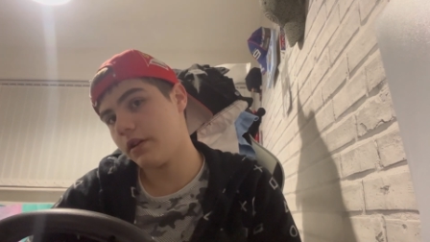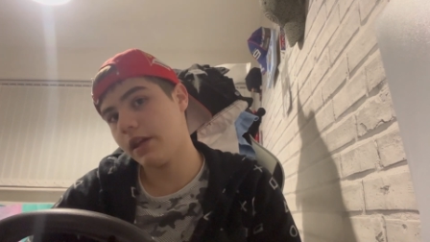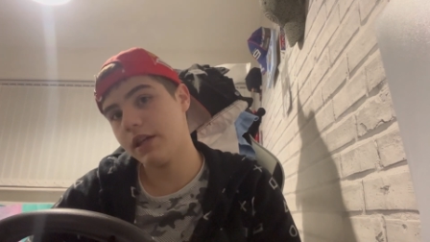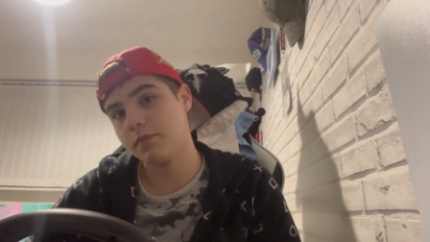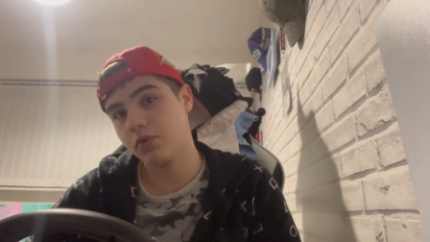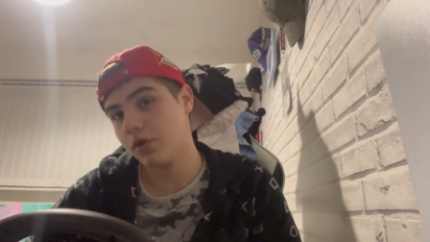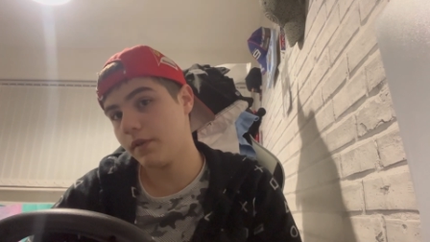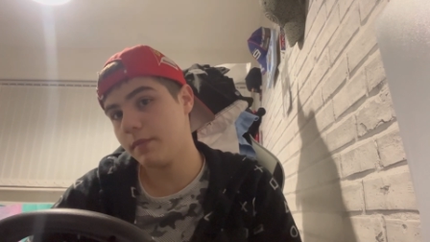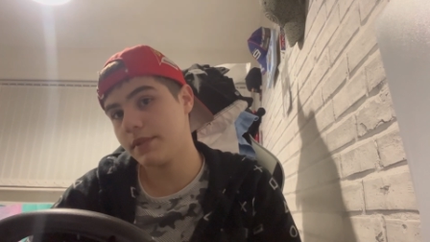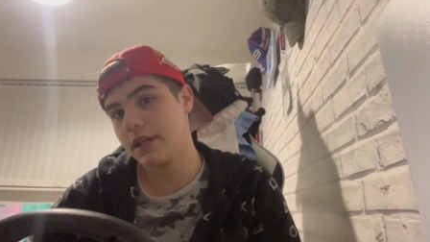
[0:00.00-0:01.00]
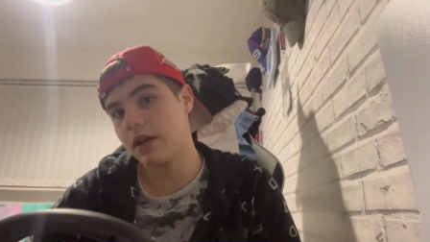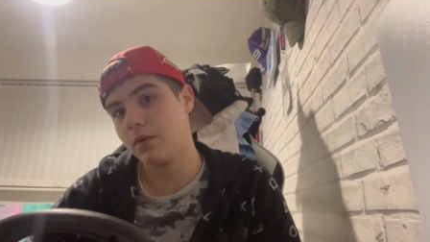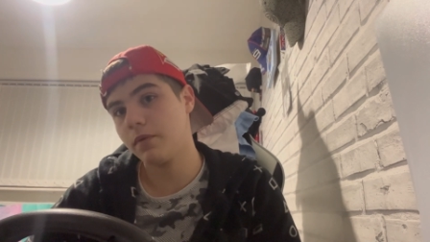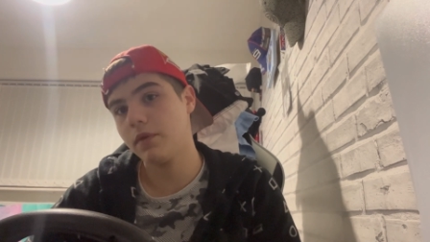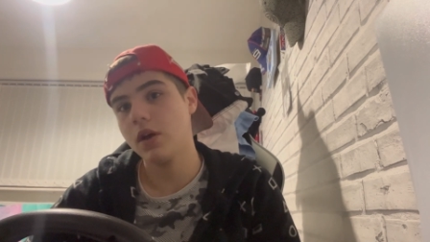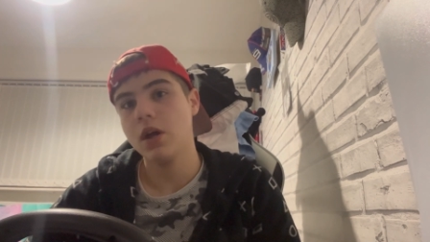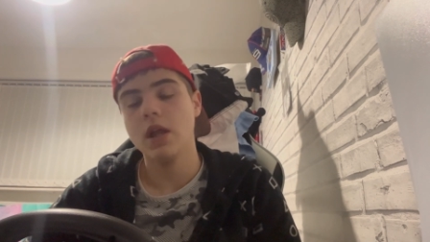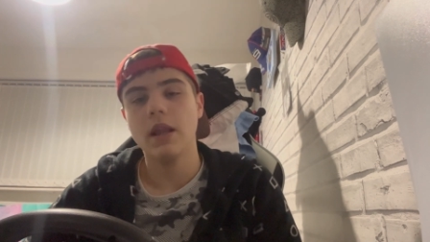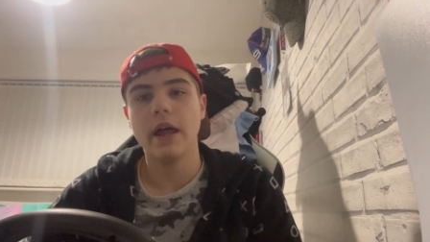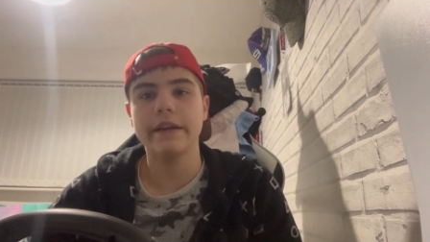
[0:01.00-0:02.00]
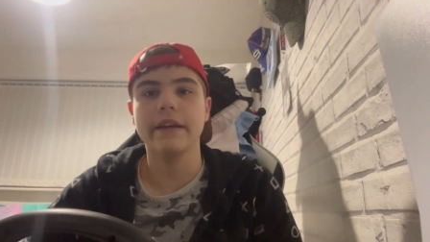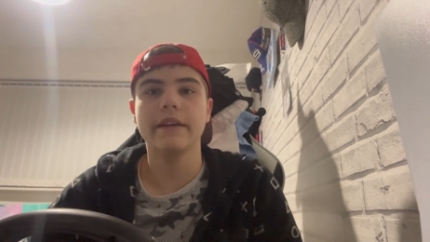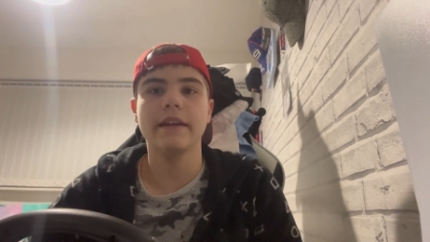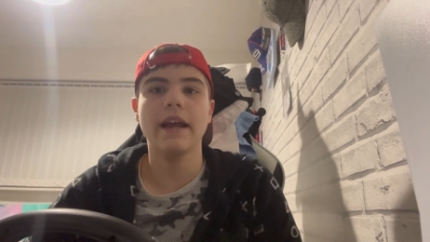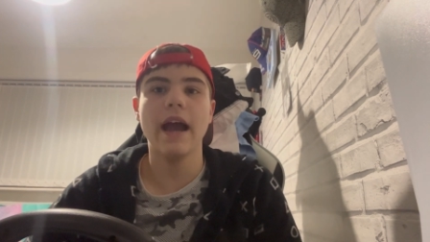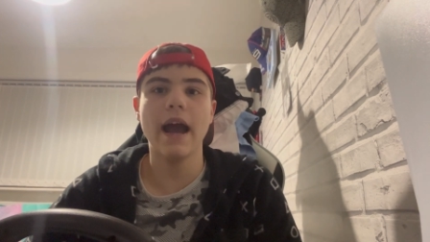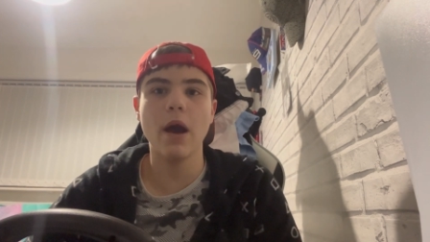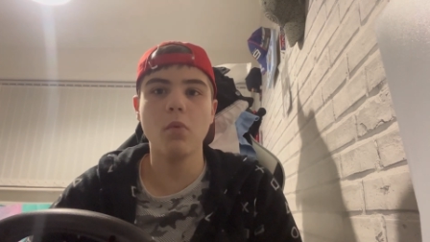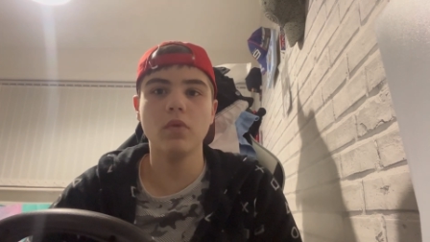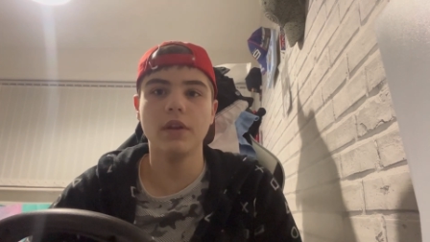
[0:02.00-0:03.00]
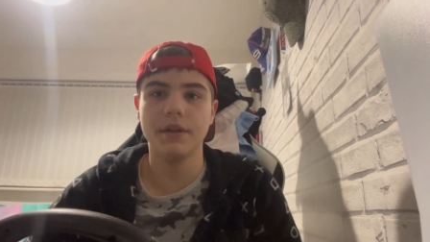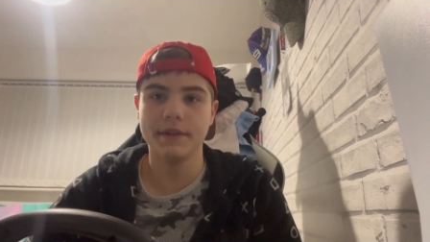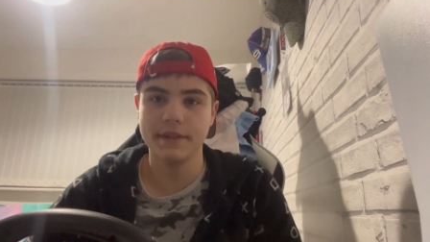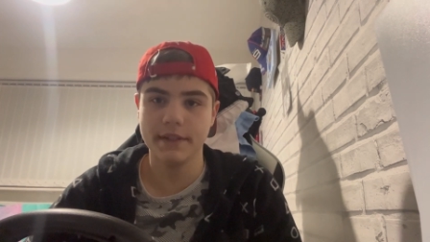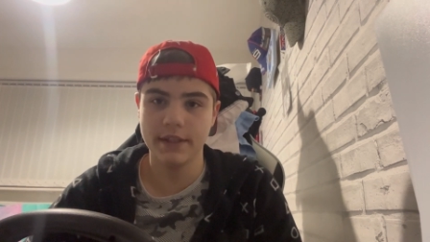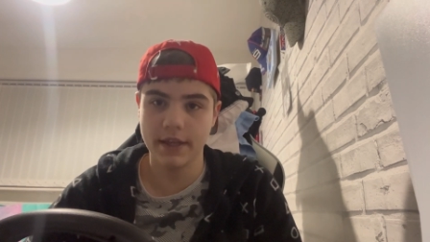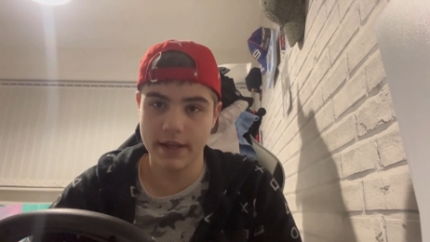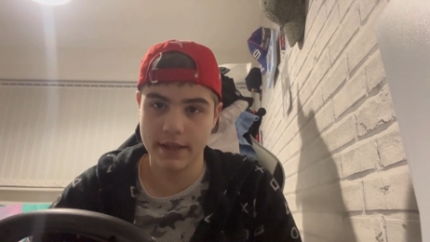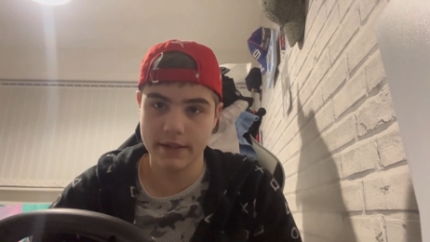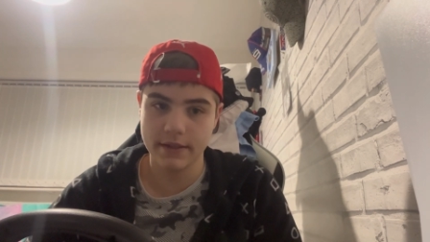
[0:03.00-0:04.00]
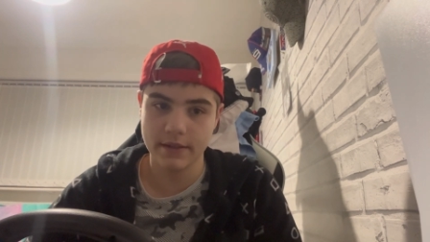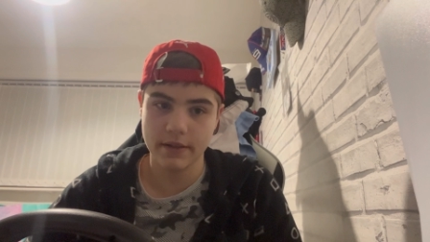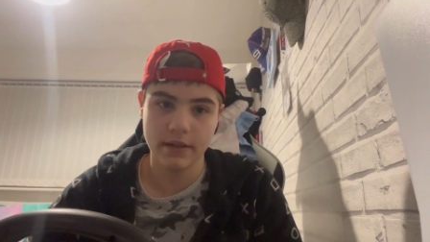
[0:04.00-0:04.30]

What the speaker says: He has proven himself, like, countless years.